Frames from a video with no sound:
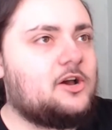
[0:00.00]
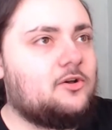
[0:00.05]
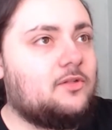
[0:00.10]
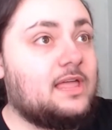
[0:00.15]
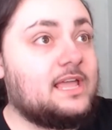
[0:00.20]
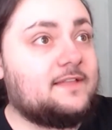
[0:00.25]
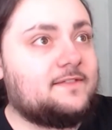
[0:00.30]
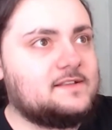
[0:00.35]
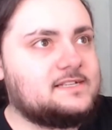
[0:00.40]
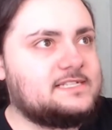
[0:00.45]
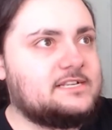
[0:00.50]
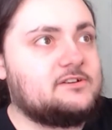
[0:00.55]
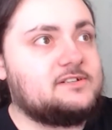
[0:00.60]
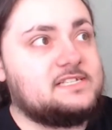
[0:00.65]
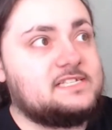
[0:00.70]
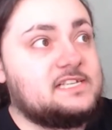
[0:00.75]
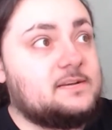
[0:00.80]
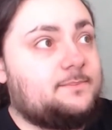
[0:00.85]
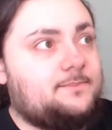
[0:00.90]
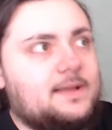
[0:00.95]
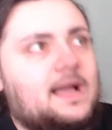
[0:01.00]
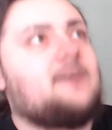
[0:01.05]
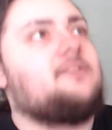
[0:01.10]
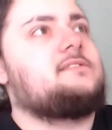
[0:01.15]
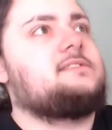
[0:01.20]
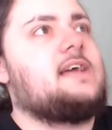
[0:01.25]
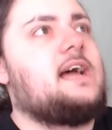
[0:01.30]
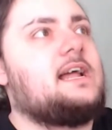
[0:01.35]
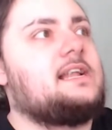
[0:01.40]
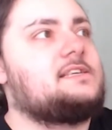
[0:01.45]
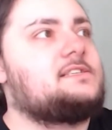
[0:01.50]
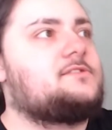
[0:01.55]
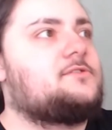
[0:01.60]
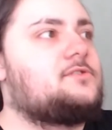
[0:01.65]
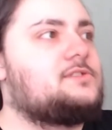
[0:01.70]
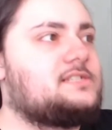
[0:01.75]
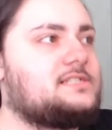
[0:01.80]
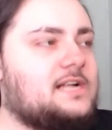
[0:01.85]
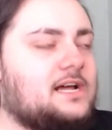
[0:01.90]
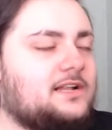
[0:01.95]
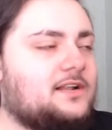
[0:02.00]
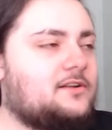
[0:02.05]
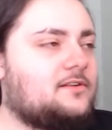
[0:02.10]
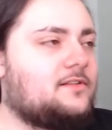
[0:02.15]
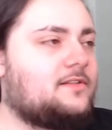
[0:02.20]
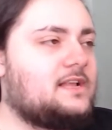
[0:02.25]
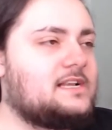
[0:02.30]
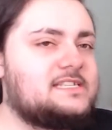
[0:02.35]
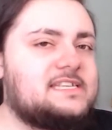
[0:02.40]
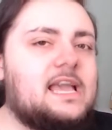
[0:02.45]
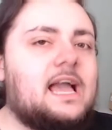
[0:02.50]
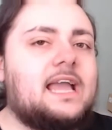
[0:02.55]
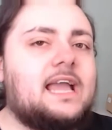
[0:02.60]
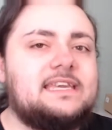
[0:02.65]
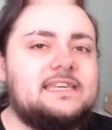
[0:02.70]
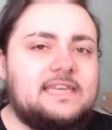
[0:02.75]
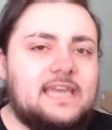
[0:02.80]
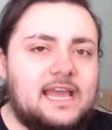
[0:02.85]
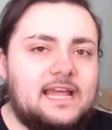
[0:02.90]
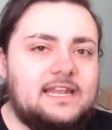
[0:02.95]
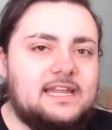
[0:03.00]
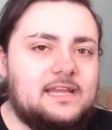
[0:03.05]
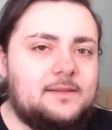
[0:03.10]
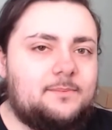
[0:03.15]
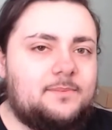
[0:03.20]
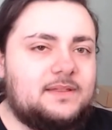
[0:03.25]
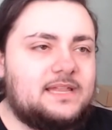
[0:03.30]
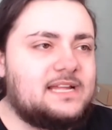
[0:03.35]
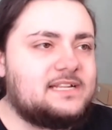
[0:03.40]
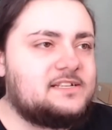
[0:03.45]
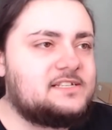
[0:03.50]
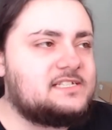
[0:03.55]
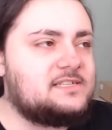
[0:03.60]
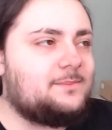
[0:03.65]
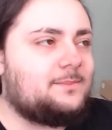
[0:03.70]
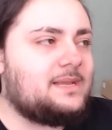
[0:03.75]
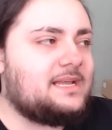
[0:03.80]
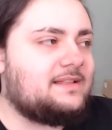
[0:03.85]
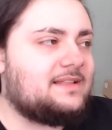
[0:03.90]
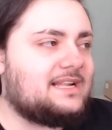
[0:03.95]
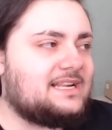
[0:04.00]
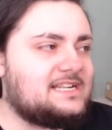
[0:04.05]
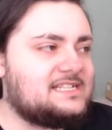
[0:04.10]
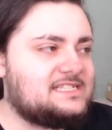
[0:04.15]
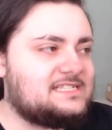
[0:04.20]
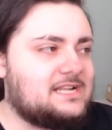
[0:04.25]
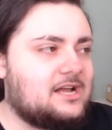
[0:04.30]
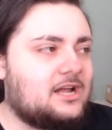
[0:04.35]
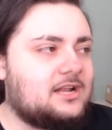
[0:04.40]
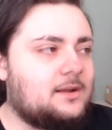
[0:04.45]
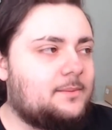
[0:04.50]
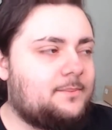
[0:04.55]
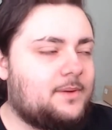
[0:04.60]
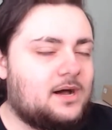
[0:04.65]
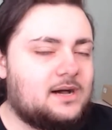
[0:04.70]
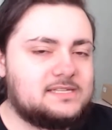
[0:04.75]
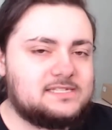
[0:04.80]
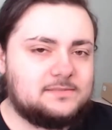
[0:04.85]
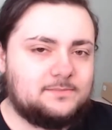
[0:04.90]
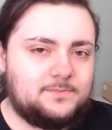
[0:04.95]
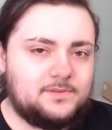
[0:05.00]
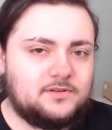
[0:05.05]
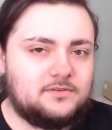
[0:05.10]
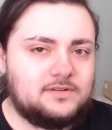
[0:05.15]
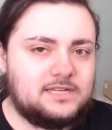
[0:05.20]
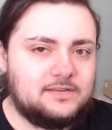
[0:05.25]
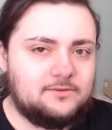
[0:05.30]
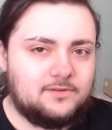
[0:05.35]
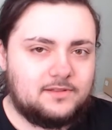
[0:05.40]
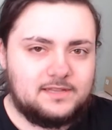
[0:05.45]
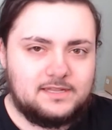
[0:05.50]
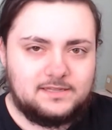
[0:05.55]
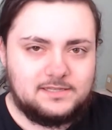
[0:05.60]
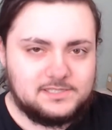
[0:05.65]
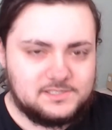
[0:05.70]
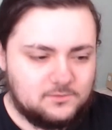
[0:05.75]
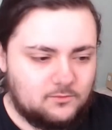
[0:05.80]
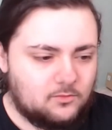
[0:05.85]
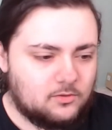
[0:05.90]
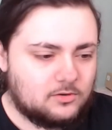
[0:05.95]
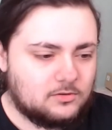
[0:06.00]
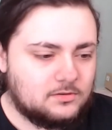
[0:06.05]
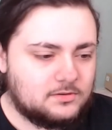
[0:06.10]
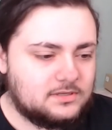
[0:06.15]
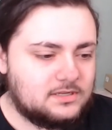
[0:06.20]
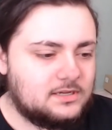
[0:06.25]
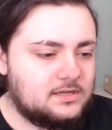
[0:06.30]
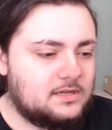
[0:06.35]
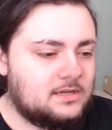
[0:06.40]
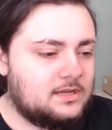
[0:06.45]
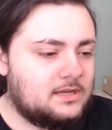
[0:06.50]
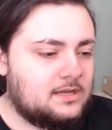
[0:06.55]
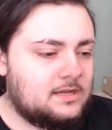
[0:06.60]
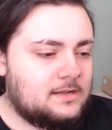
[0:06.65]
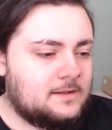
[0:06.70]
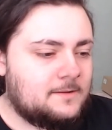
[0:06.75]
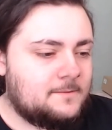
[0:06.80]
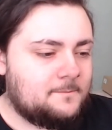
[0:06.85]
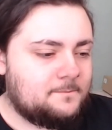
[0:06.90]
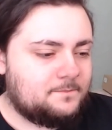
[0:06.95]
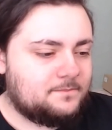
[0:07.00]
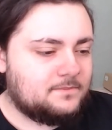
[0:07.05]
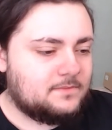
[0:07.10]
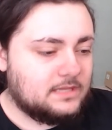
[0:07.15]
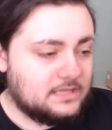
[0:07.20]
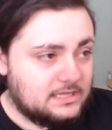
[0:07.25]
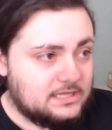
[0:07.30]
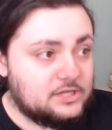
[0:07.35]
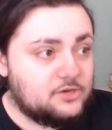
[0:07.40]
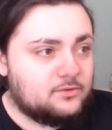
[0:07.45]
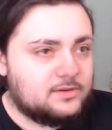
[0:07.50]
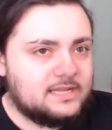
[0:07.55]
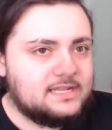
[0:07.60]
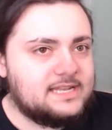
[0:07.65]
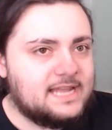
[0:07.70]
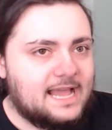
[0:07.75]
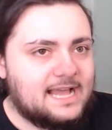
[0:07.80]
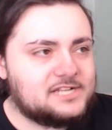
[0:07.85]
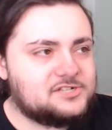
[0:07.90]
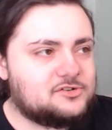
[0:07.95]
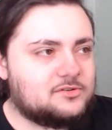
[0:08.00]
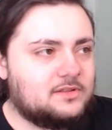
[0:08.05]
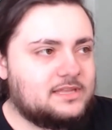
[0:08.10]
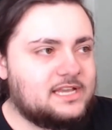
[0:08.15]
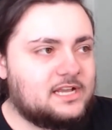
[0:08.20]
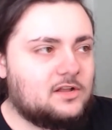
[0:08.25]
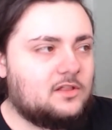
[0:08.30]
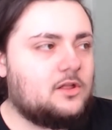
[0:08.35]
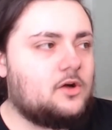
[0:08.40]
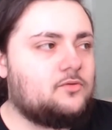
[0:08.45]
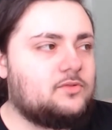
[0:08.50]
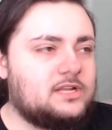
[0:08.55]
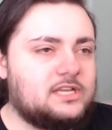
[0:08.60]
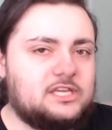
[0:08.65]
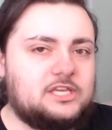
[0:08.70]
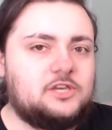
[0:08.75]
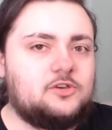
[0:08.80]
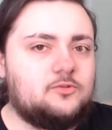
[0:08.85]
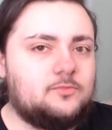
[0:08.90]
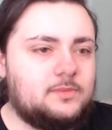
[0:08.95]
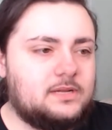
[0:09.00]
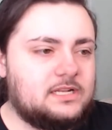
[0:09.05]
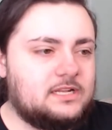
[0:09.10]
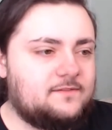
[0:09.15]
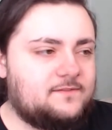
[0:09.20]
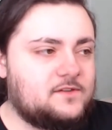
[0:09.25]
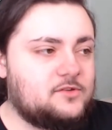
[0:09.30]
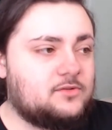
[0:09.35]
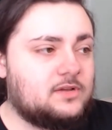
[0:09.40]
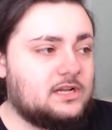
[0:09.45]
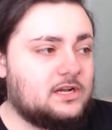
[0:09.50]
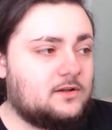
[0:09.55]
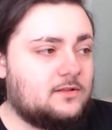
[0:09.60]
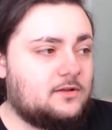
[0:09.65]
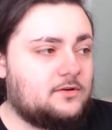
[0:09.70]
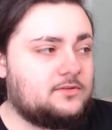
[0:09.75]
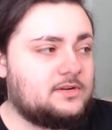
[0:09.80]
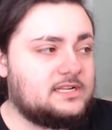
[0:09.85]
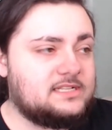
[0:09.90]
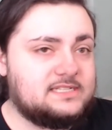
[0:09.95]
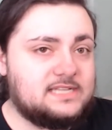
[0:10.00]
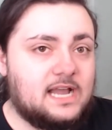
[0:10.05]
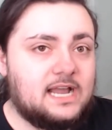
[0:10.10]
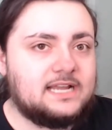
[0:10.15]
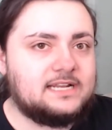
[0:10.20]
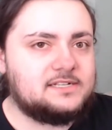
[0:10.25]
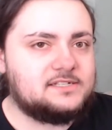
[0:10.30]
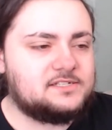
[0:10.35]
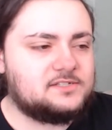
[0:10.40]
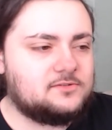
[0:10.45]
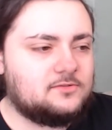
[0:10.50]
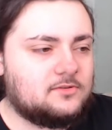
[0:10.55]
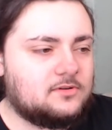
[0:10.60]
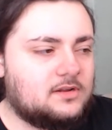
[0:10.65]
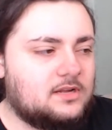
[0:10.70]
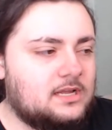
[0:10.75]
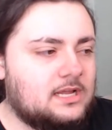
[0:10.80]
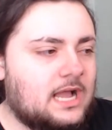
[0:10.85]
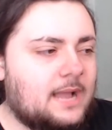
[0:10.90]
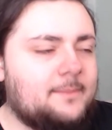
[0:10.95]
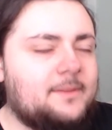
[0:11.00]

I know like the series is about dinosaurs, not other things. Yeah, I get it, but that doesn't mean that it's not a possibility within this world. You can naturally clone a human if you can clone a dinosaur.